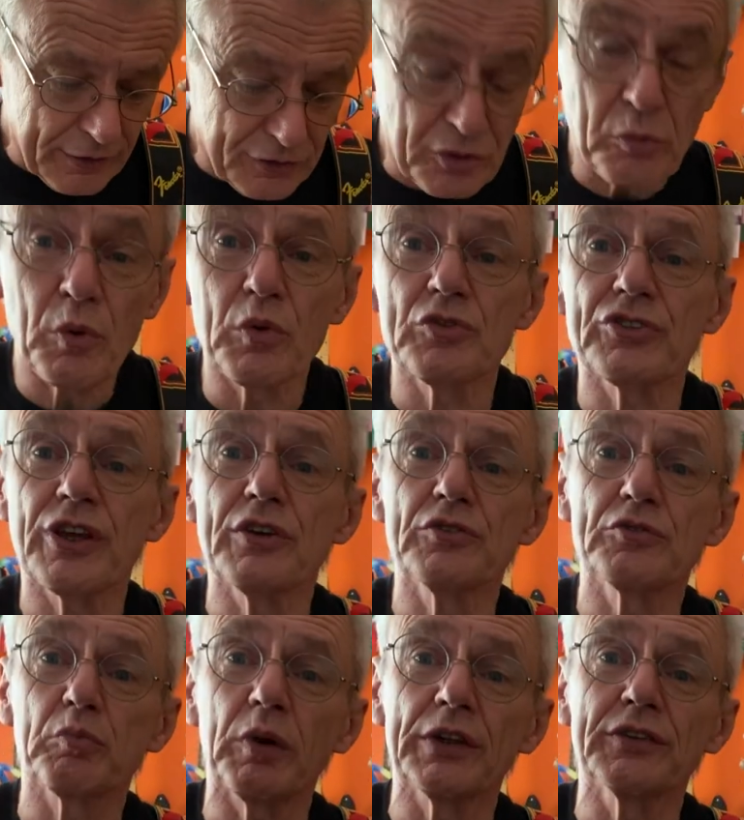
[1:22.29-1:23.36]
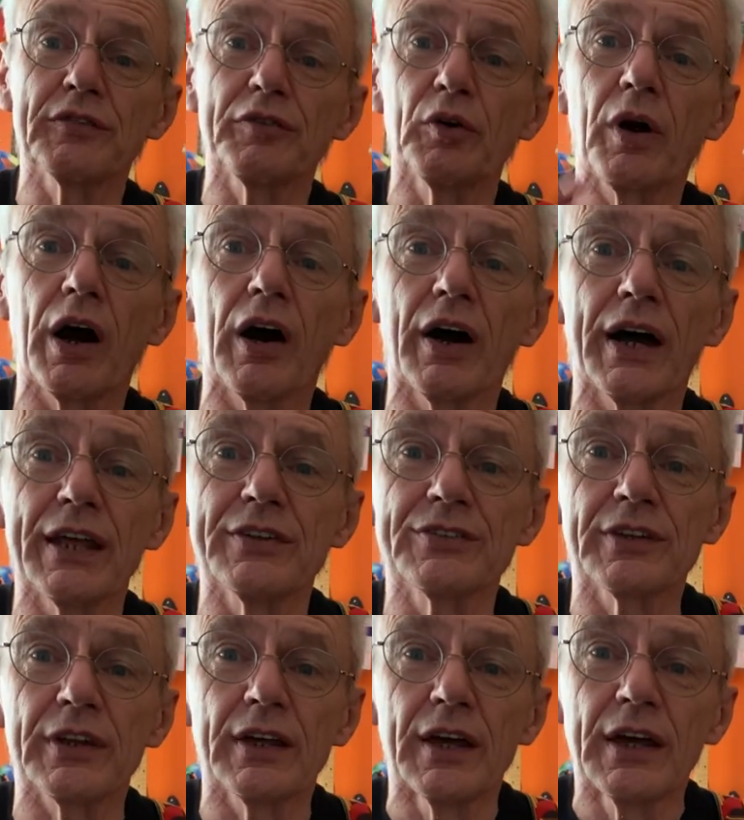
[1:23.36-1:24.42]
towards those wonderful highs